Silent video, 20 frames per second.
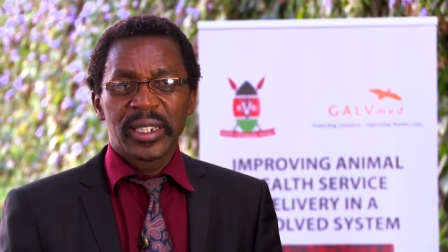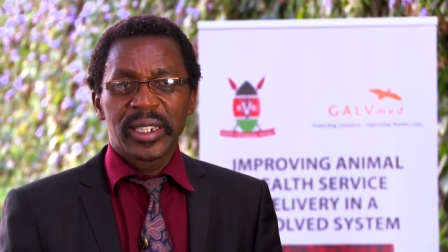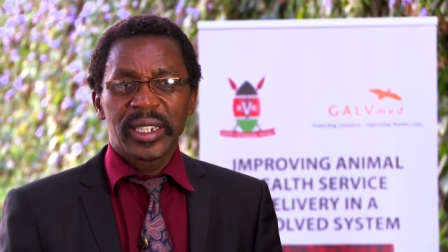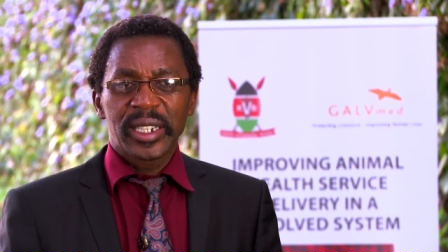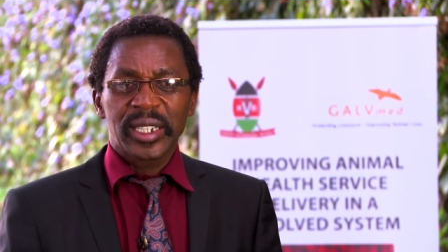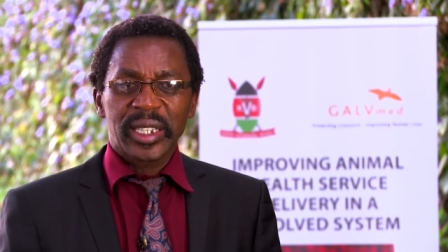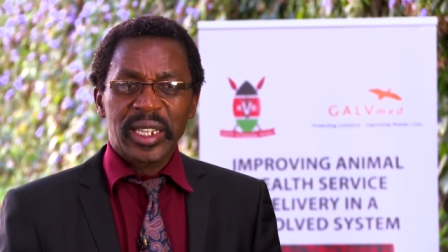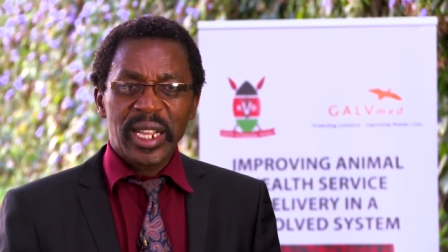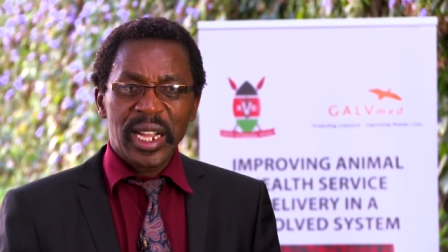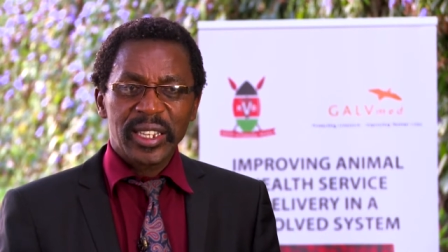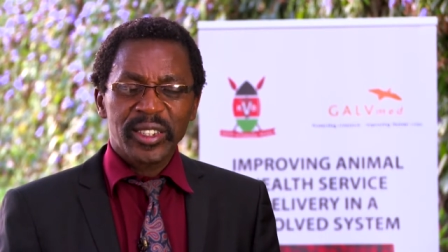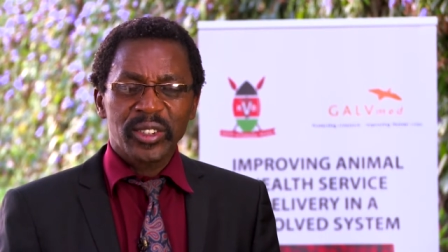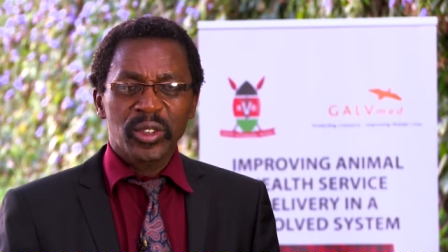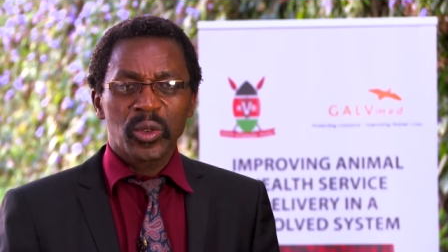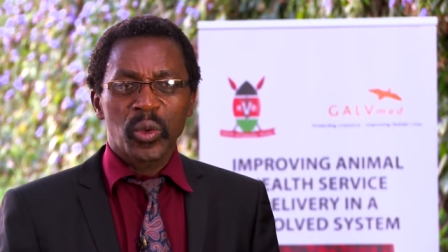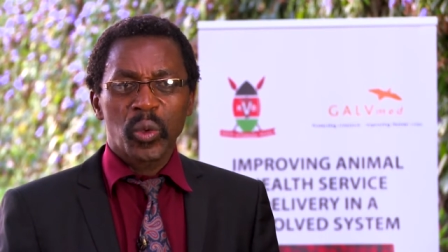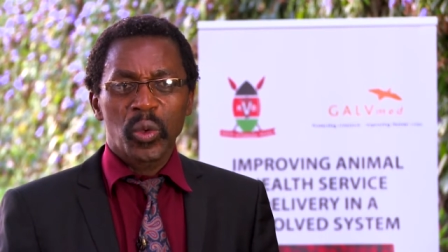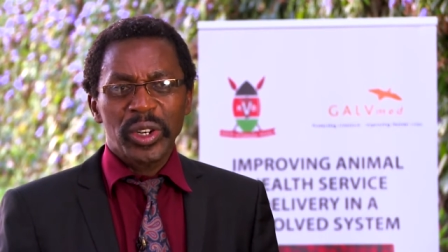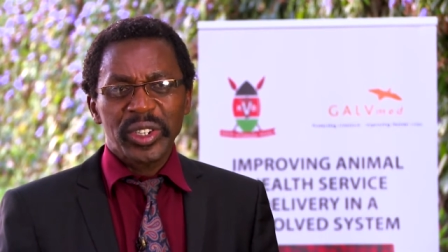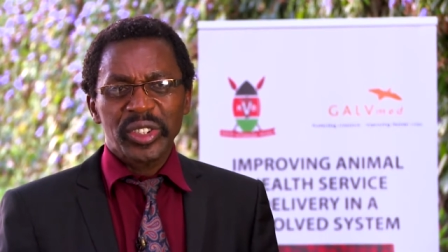discuss
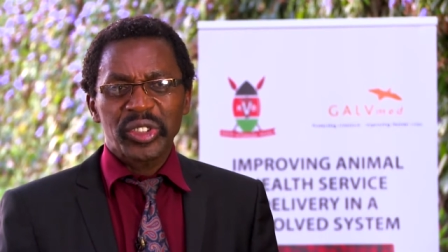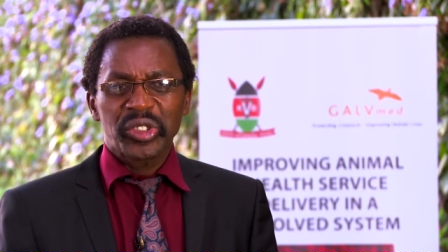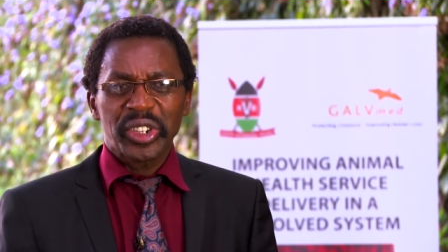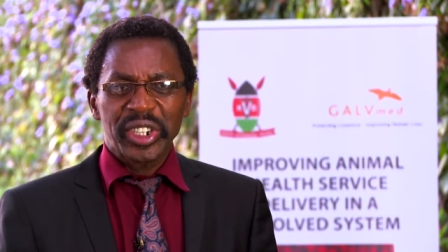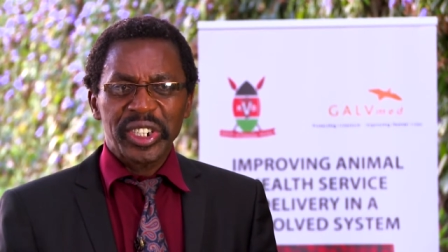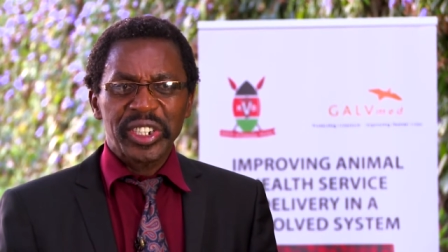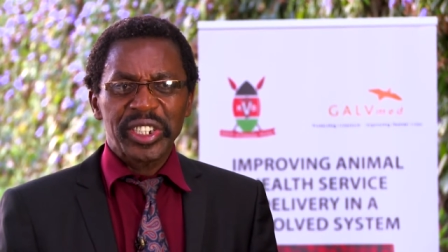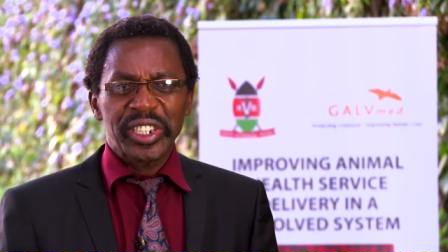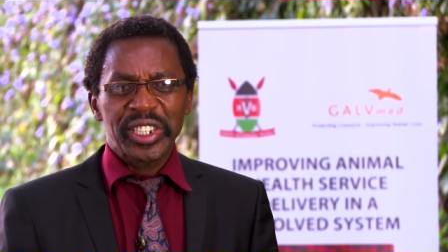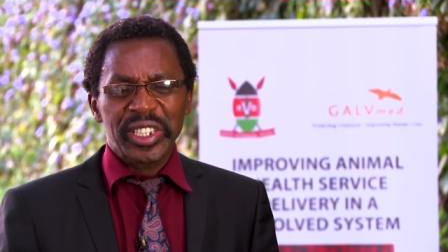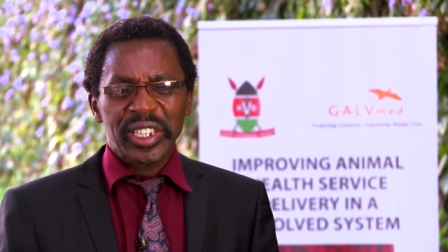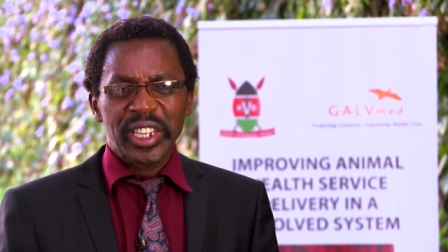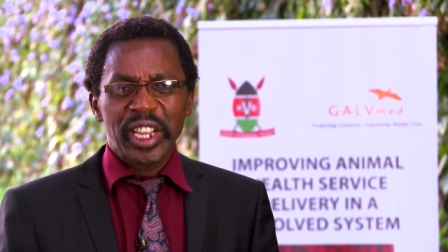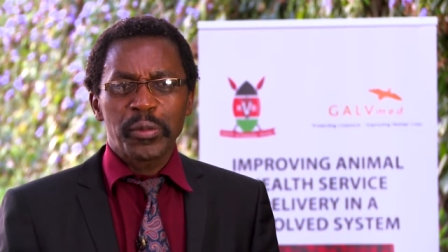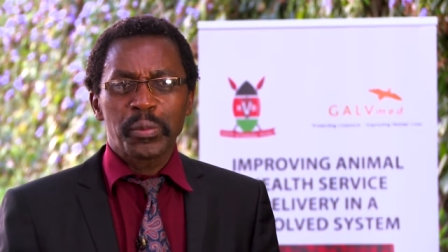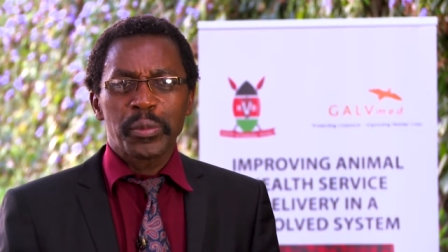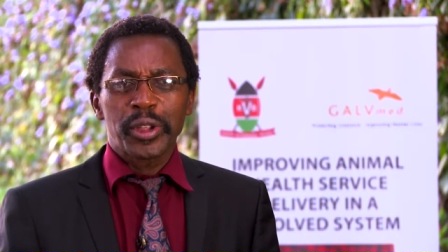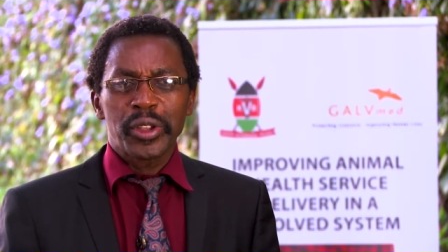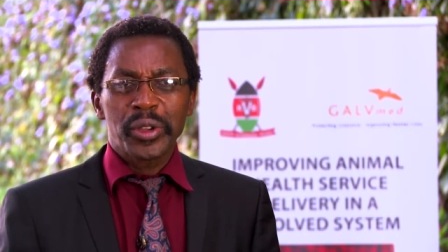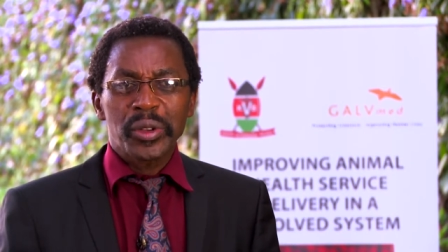on what strategies
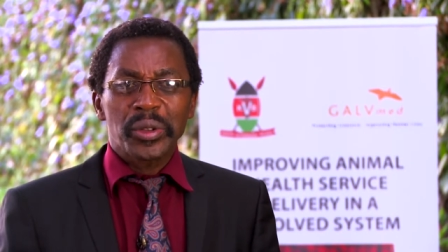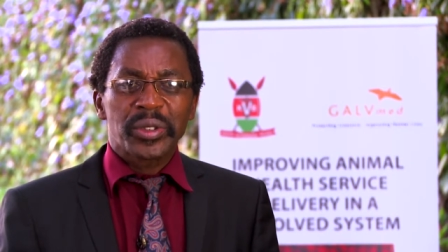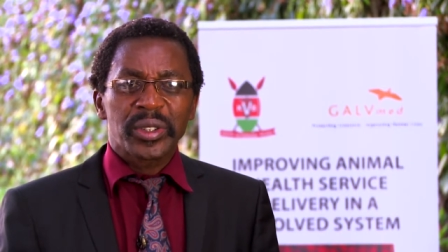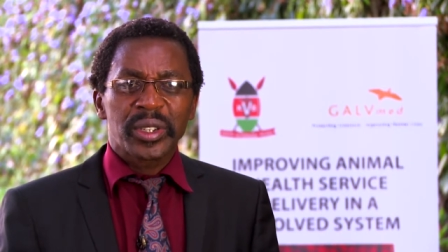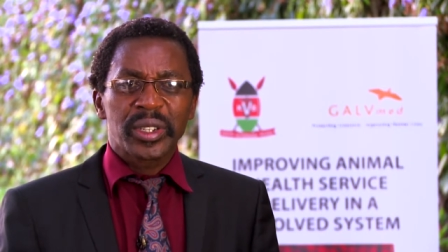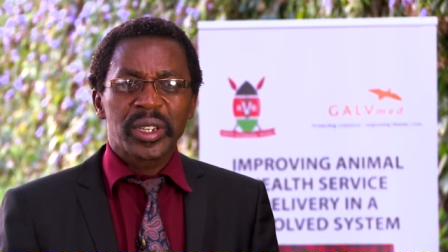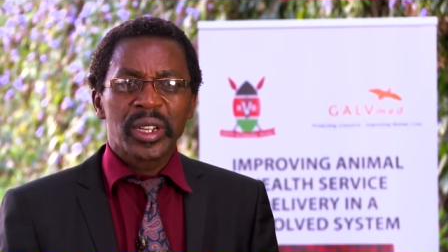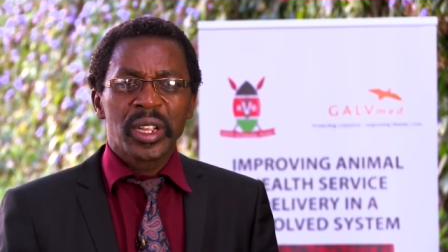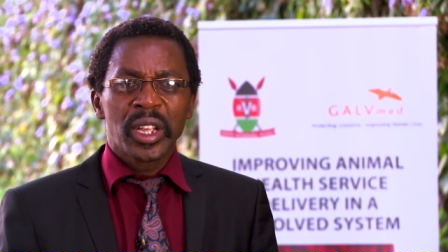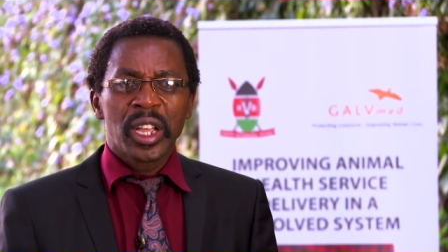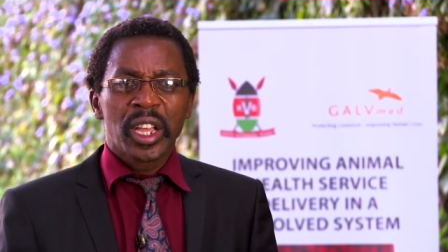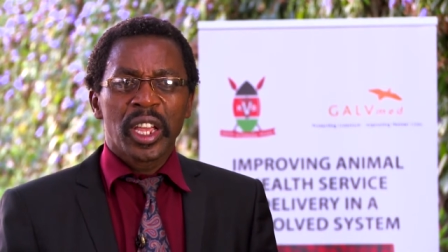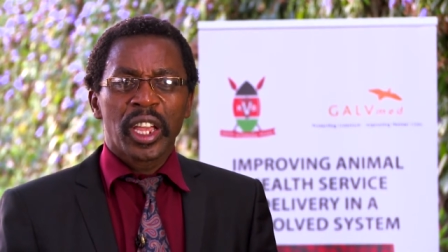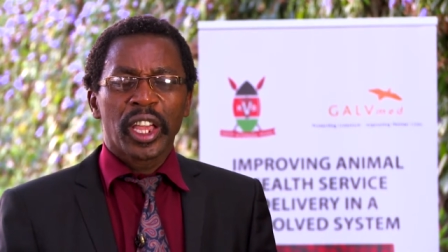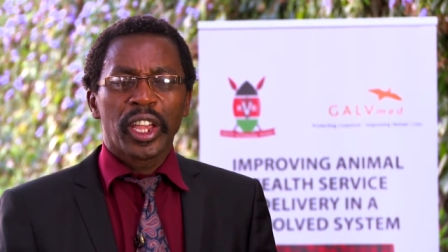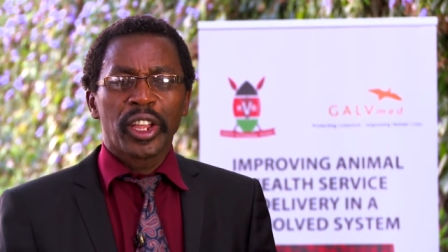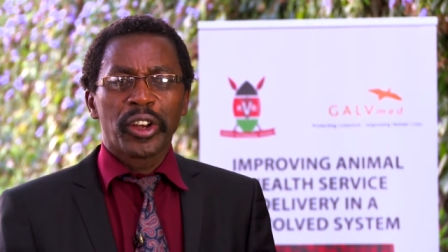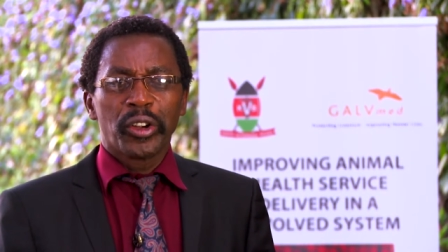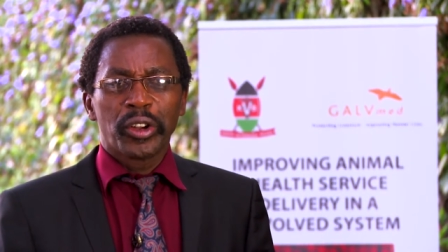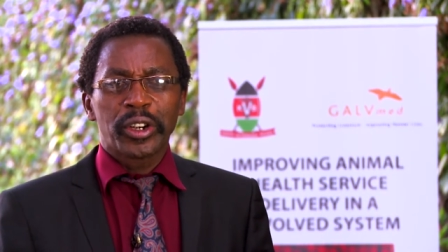can be used
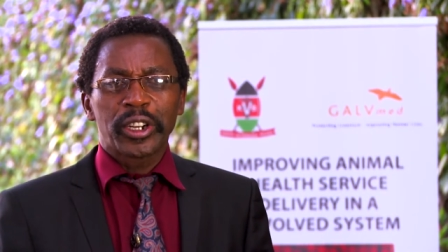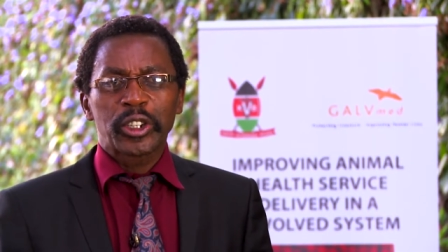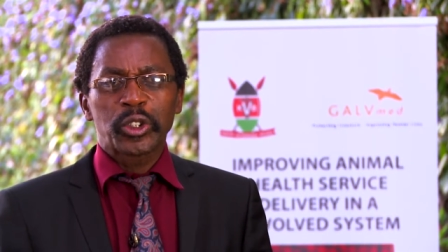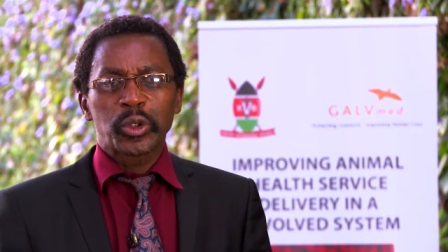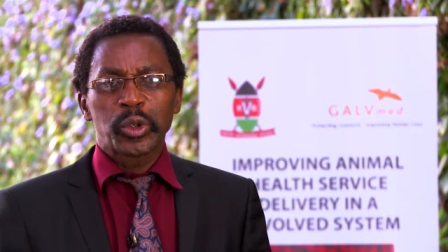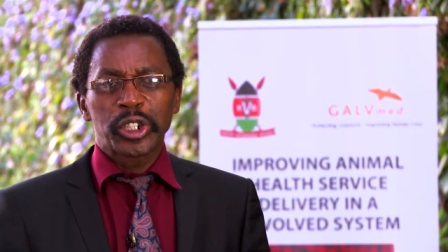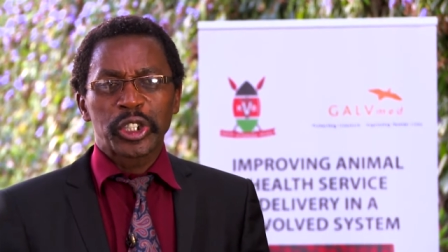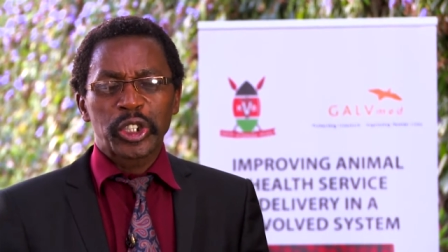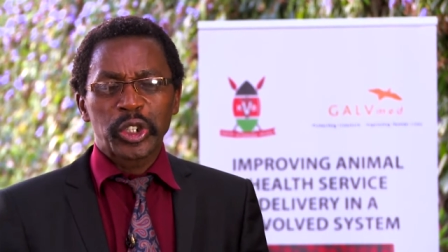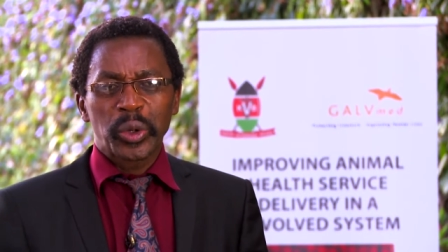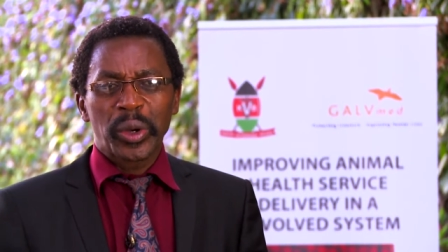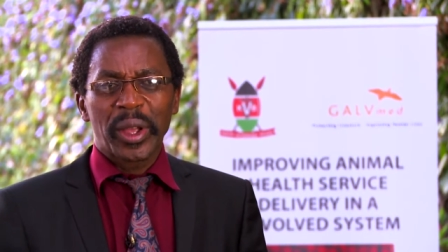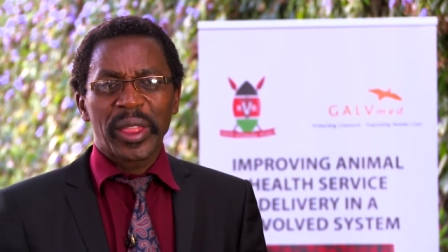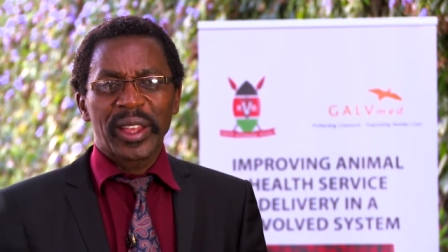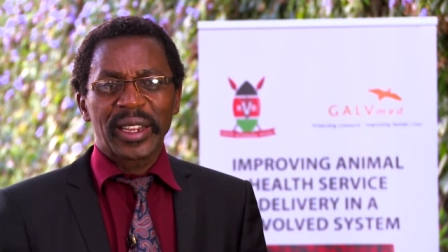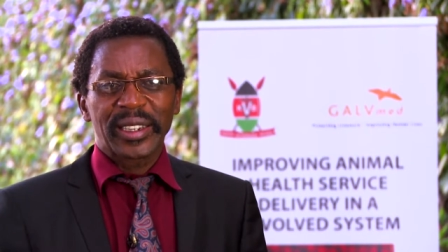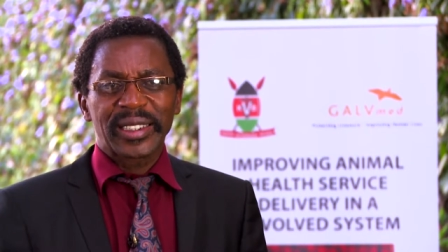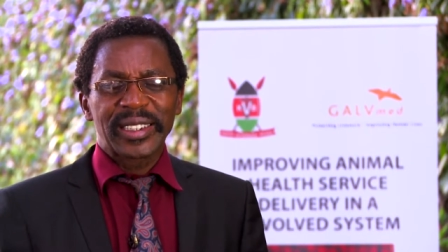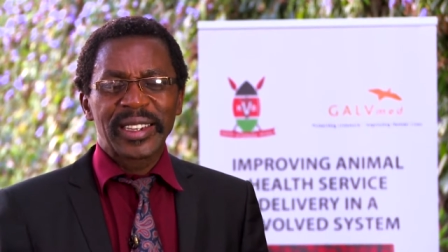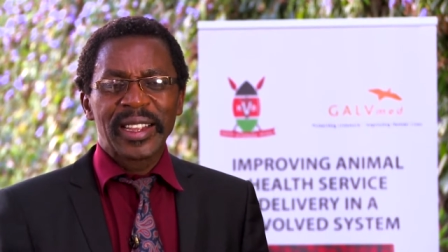in order to ensure
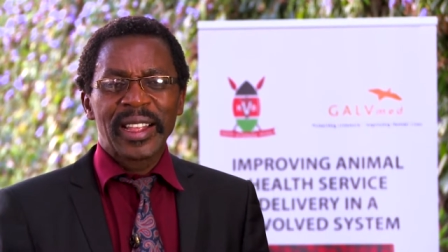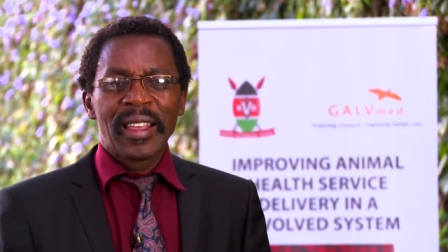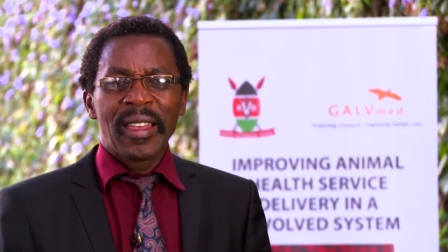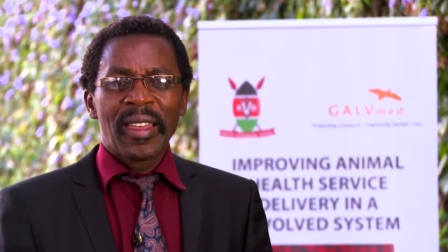that